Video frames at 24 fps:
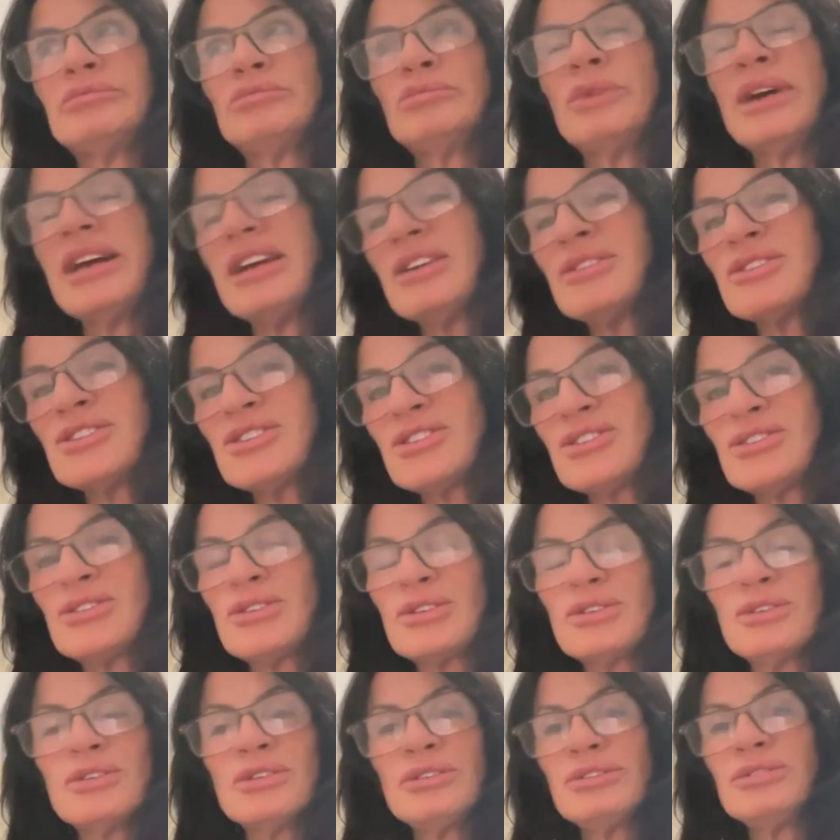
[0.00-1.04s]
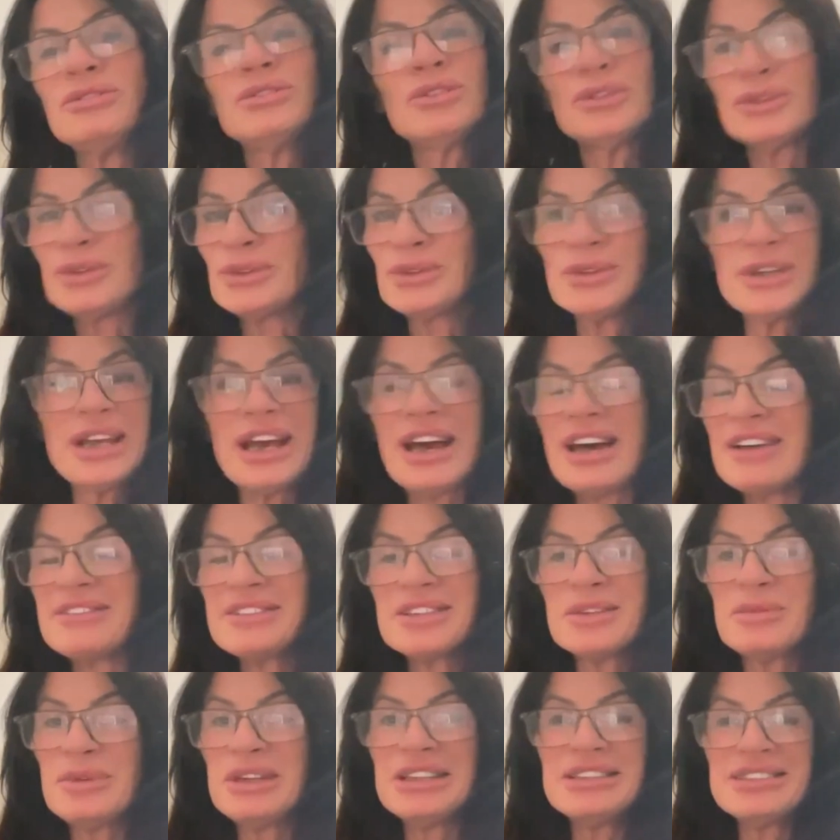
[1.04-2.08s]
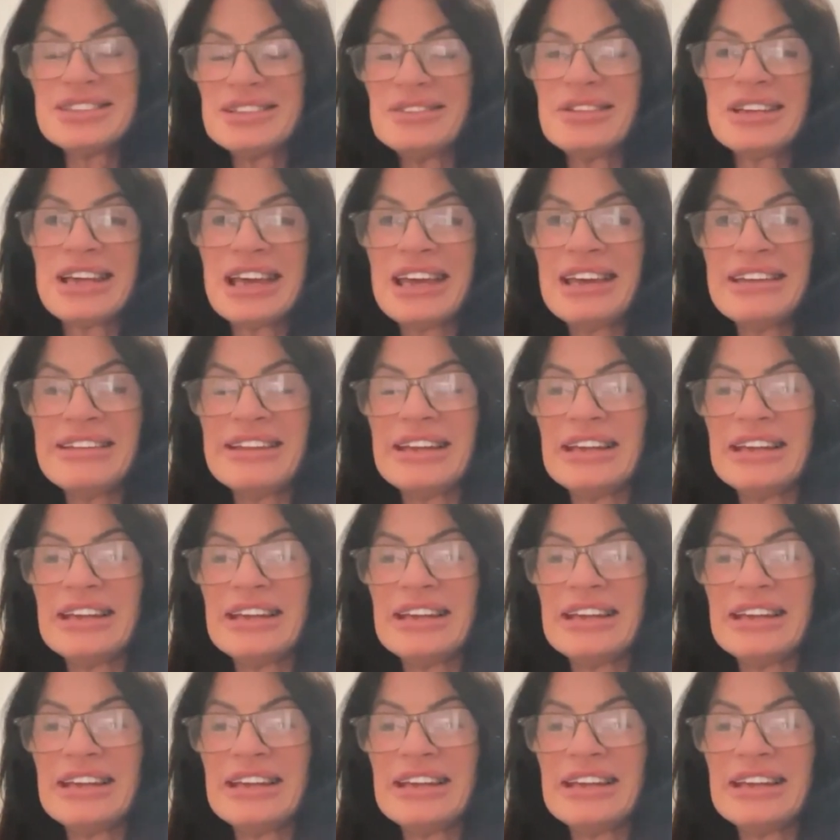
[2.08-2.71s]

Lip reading: What else do you do? Don't know, you have to wait until you get